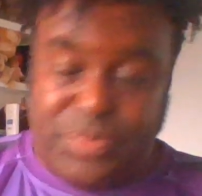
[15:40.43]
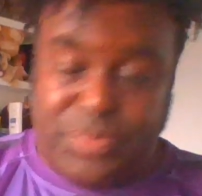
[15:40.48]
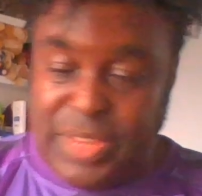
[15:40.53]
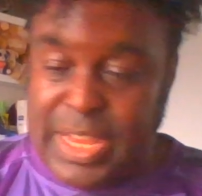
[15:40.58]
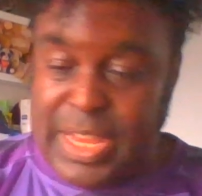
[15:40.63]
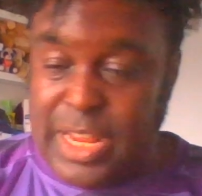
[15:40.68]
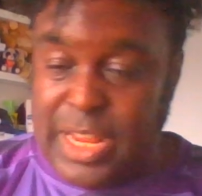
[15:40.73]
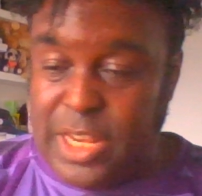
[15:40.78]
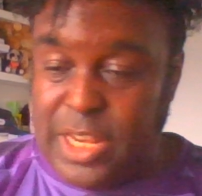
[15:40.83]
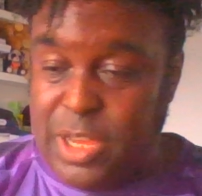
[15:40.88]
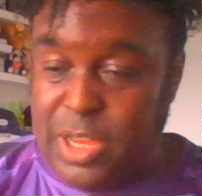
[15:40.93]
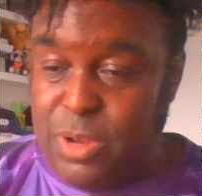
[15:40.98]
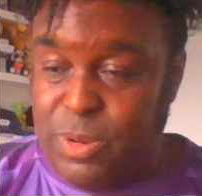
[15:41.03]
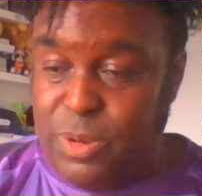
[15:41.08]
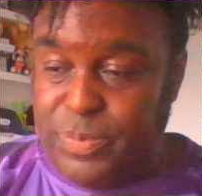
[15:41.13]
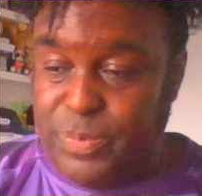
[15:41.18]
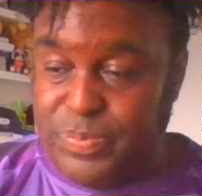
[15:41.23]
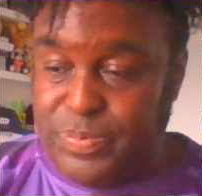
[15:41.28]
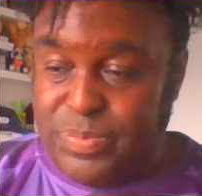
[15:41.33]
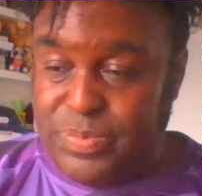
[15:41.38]
And I
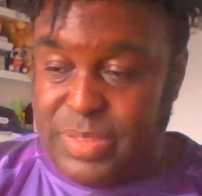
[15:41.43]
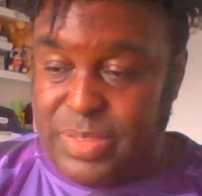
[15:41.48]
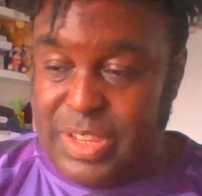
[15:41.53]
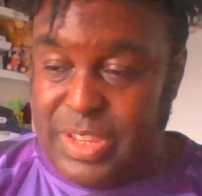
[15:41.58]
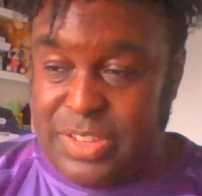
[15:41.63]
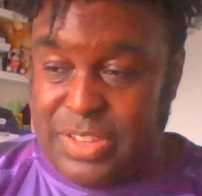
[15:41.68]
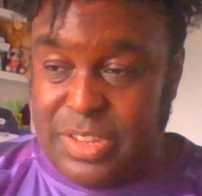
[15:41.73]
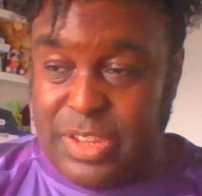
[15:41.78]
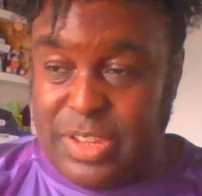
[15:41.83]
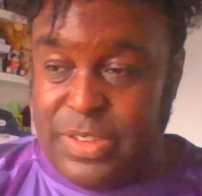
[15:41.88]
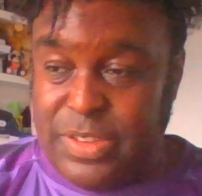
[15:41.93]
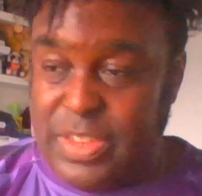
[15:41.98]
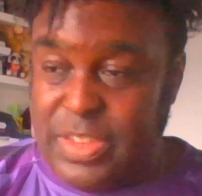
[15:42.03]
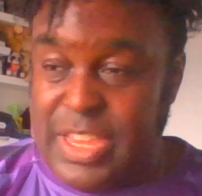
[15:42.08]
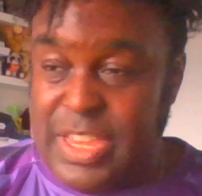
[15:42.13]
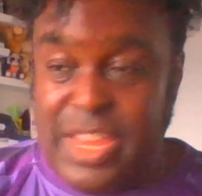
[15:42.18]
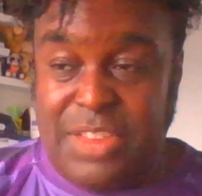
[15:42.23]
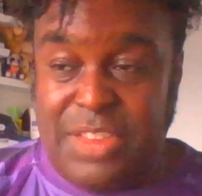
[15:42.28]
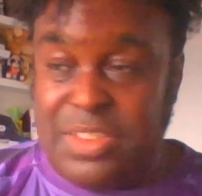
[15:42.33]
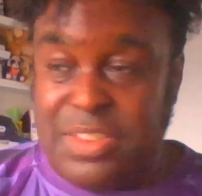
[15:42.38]
know it's an
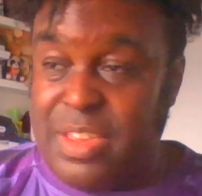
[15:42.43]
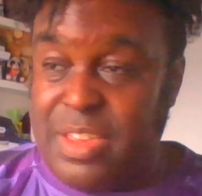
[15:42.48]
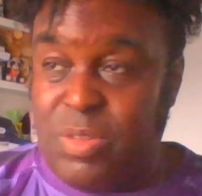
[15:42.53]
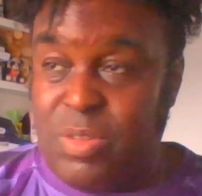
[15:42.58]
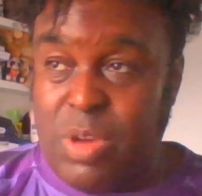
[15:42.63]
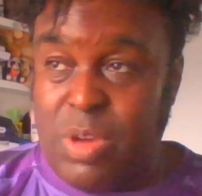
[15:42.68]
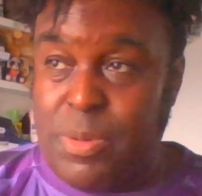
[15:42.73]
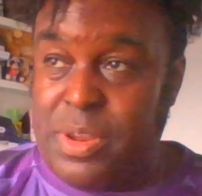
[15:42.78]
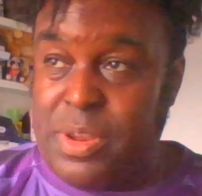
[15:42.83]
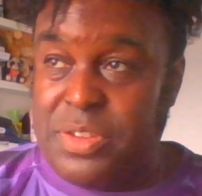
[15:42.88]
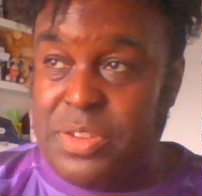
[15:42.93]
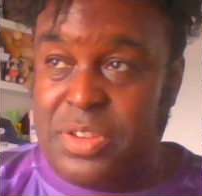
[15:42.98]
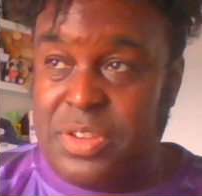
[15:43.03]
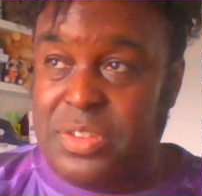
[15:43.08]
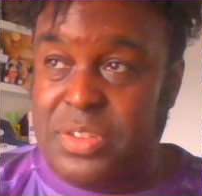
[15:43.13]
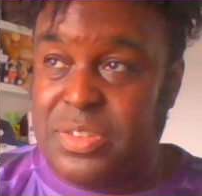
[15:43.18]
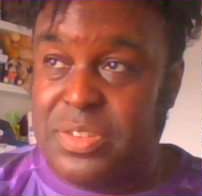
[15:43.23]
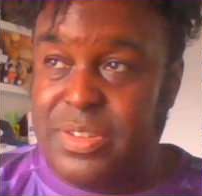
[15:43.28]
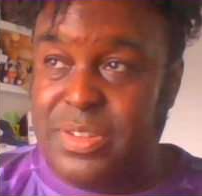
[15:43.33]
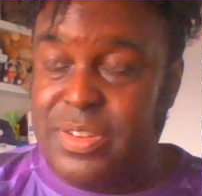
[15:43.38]
easy quip, and it's
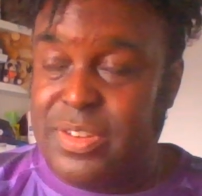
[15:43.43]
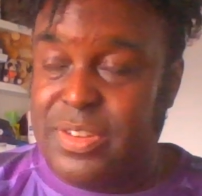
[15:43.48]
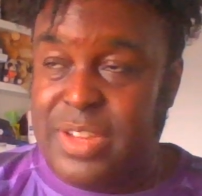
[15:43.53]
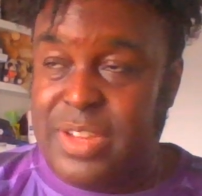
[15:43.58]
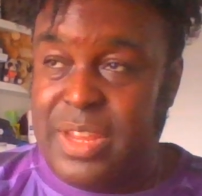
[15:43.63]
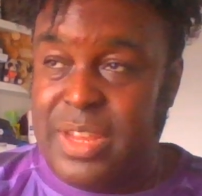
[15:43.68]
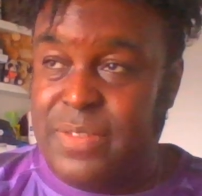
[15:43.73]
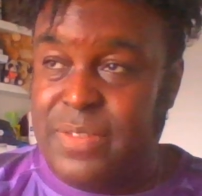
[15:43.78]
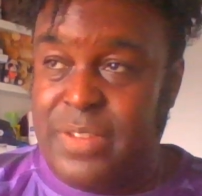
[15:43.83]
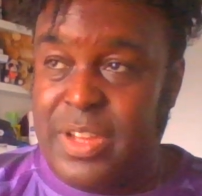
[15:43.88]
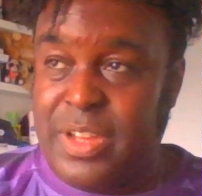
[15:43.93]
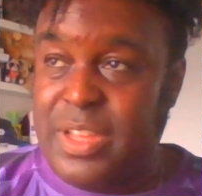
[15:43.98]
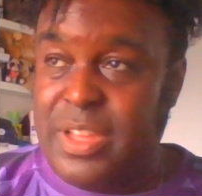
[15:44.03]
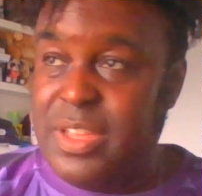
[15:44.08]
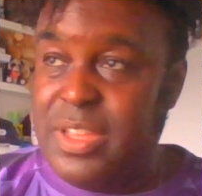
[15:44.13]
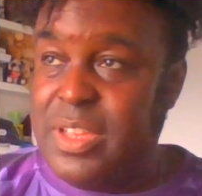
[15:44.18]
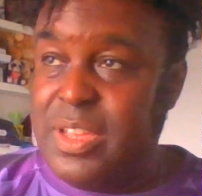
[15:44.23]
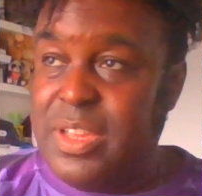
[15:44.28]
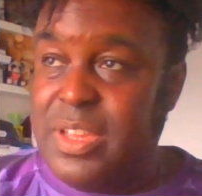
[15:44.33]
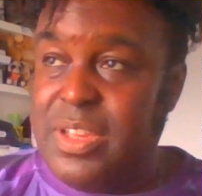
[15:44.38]
this kind of a
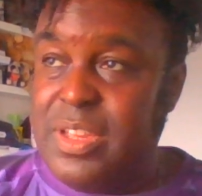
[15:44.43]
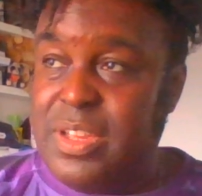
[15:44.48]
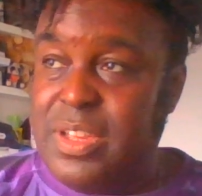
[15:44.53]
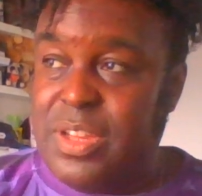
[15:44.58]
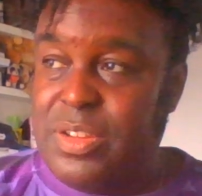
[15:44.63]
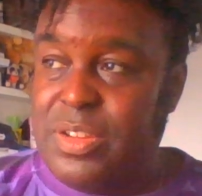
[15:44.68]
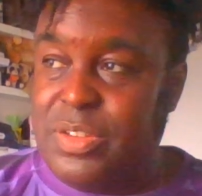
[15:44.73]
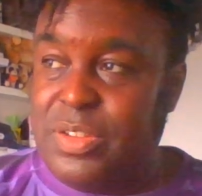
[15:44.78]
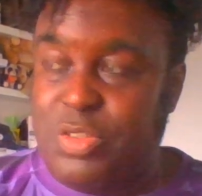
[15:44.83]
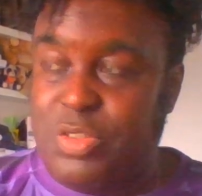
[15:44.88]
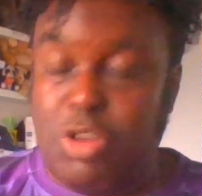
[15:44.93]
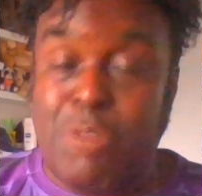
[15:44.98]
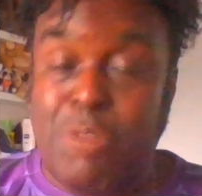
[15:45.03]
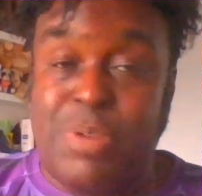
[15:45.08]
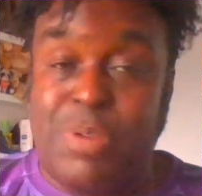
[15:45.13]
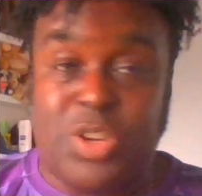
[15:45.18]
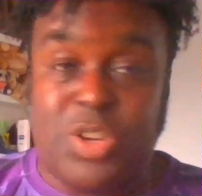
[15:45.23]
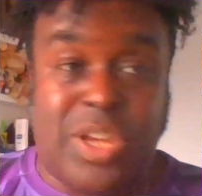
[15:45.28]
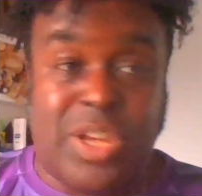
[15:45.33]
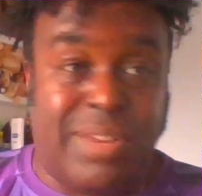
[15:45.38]

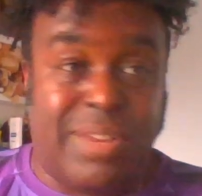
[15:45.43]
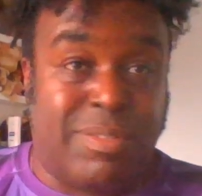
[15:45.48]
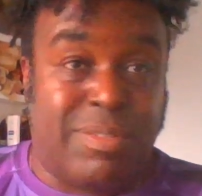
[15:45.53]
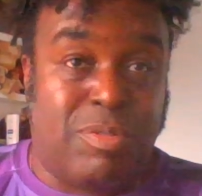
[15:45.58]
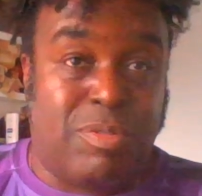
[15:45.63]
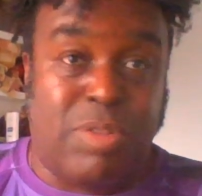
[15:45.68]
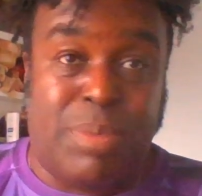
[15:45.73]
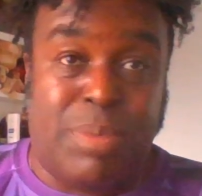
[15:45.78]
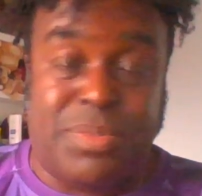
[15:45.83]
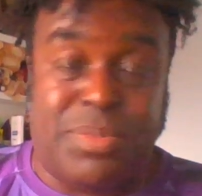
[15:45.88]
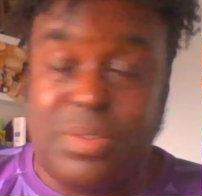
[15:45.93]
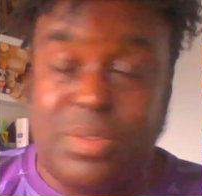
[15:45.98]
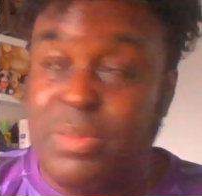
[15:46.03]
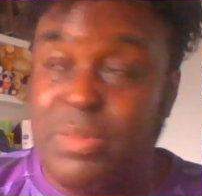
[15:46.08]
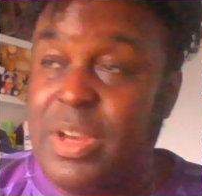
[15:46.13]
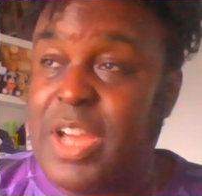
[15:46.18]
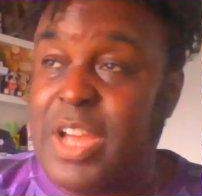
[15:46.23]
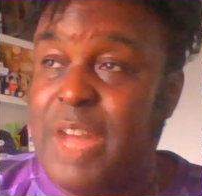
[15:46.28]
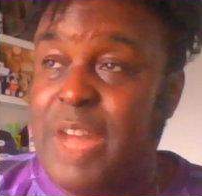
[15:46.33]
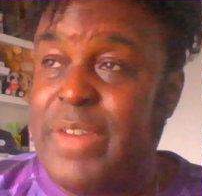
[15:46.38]
tropish kind of quip to
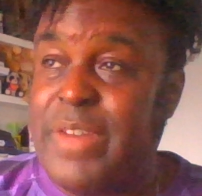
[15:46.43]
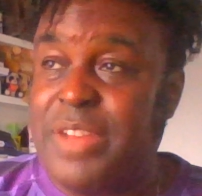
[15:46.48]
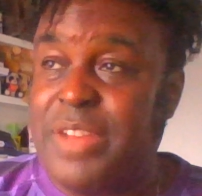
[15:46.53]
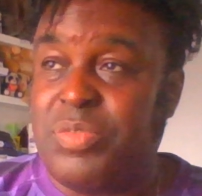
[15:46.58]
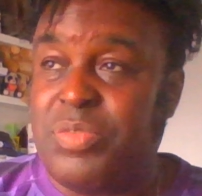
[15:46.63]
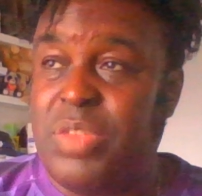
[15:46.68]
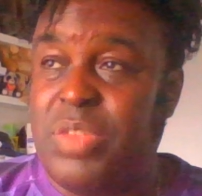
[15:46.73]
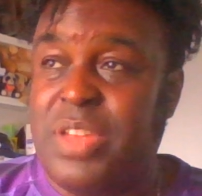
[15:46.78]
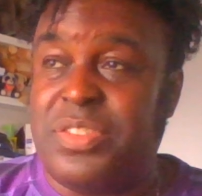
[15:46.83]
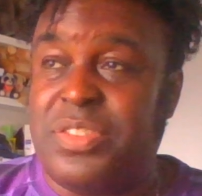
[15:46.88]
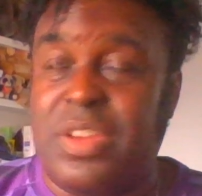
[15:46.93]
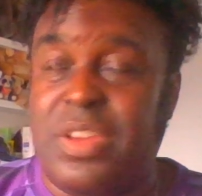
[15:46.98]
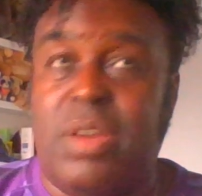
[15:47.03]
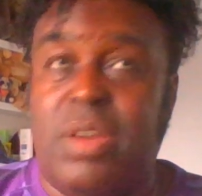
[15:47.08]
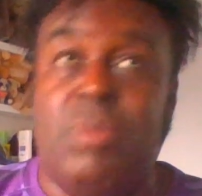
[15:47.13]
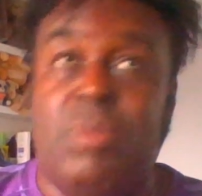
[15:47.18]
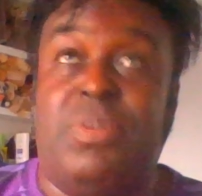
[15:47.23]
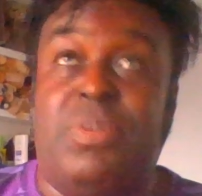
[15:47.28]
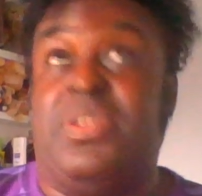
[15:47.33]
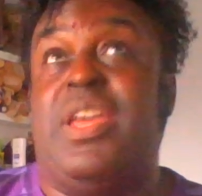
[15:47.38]
come out with and say,
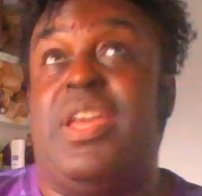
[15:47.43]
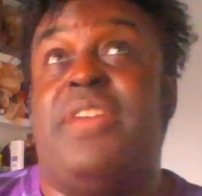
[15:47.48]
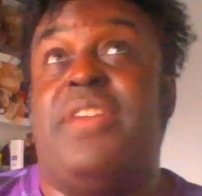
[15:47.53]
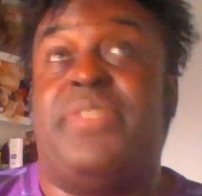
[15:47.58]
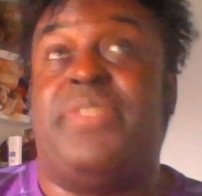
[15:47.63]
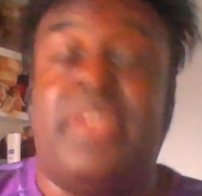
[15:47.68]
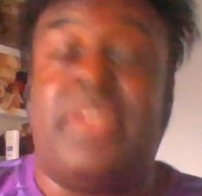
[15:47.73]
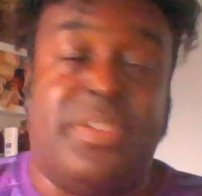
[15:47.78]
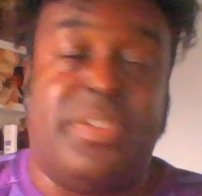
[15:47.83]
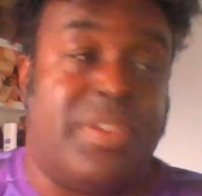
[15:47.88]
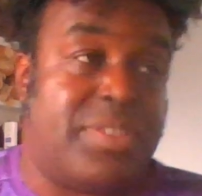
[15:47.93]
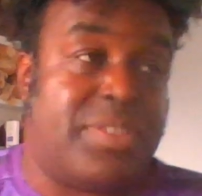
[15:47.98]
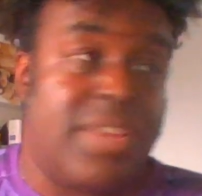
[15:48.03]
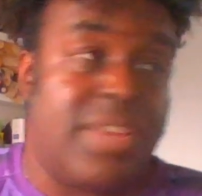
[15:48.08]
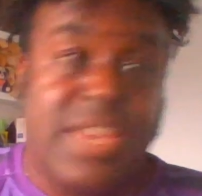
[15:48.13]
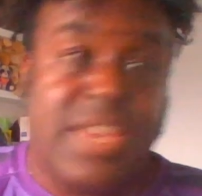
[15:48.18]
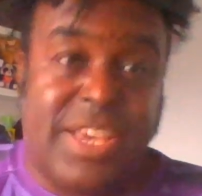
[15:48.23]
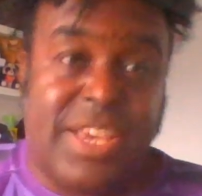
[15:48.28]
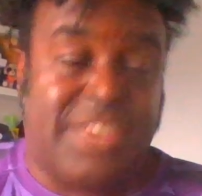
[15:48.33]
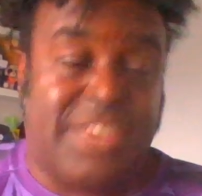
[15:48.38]
oh, he's lazy this,
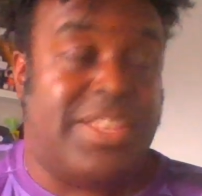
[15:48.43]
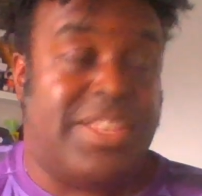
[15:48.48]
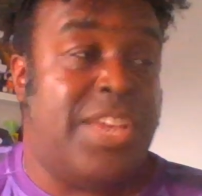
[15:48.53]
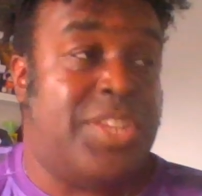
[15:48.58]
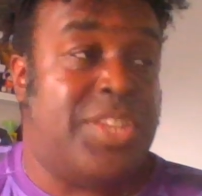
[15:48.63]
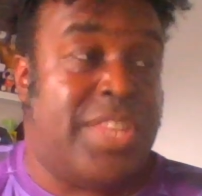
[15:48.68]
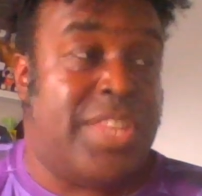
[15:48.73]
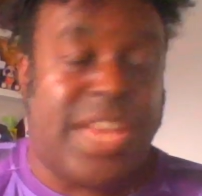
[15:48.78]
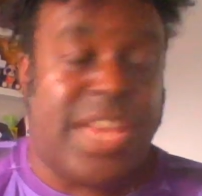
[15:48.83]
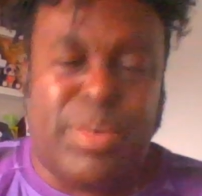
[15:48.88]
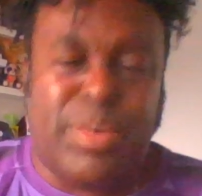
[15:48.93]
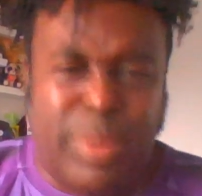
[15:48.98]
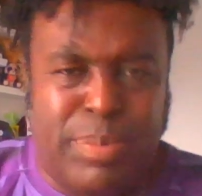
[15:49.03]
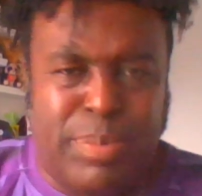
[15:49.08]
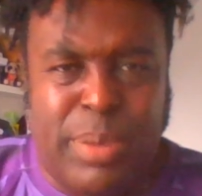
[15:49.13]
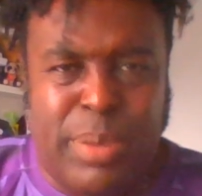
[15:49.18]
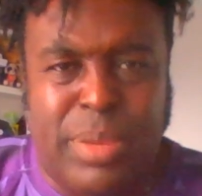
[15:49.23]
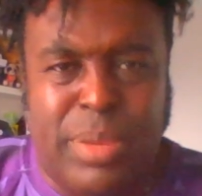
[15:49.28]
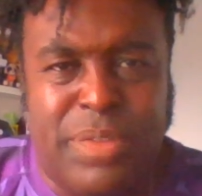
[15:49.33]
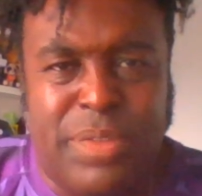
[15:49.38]
he's lazy that. I mean,
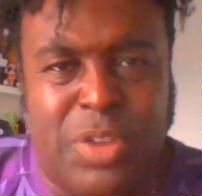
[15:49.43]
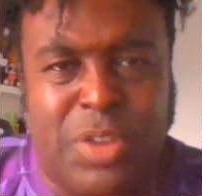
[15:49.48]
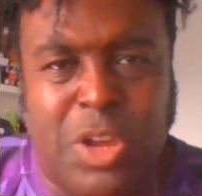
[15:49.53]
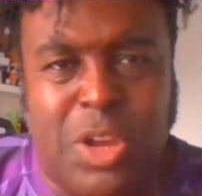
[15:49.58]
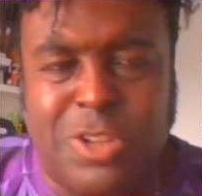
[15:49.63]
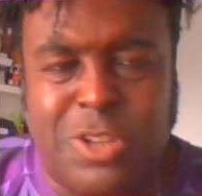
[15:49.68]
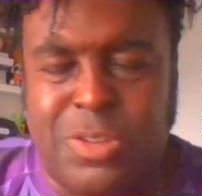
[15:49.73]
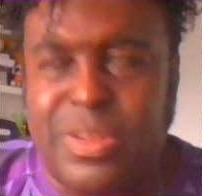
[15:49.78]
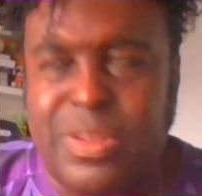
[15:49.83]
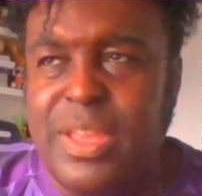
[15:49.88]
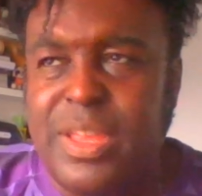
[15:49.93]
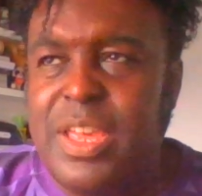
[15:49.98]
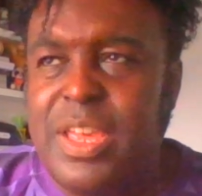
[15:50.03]
people even commented